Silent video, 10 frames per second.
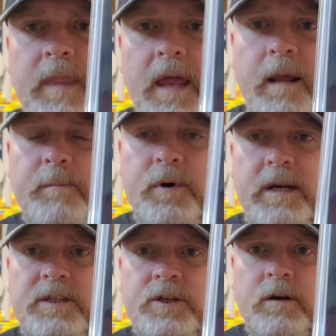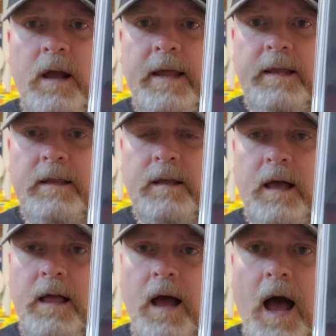And I'm pretty sure I
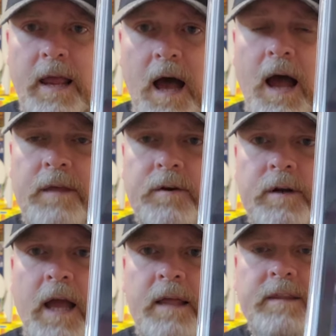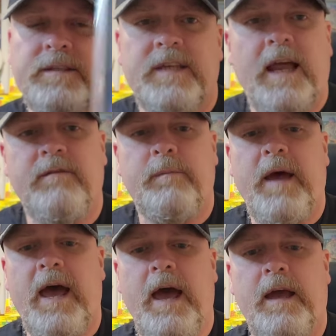either got this out of a
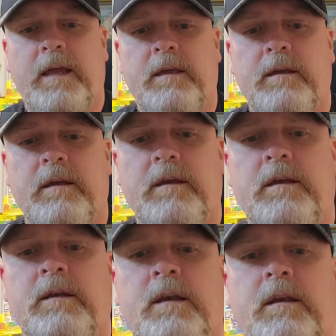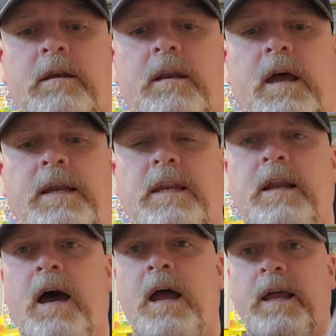pack in
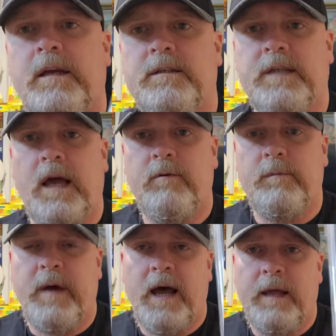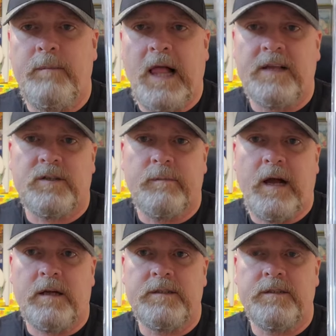99 because I would buy blaster
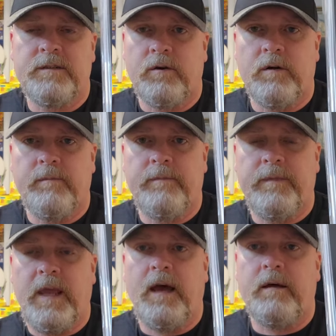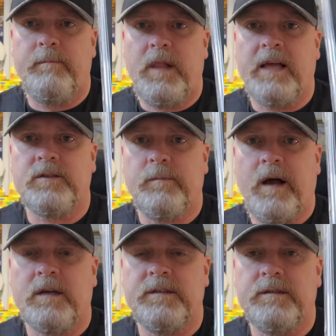boxes blaster
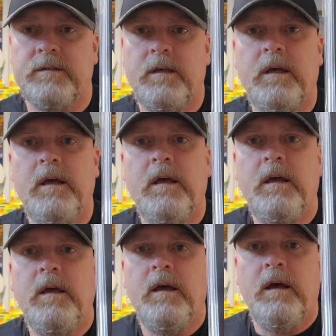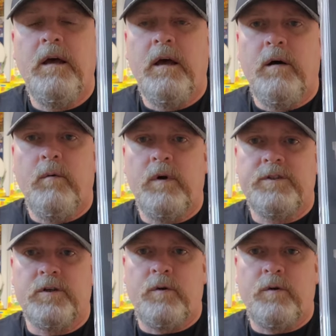boxes once or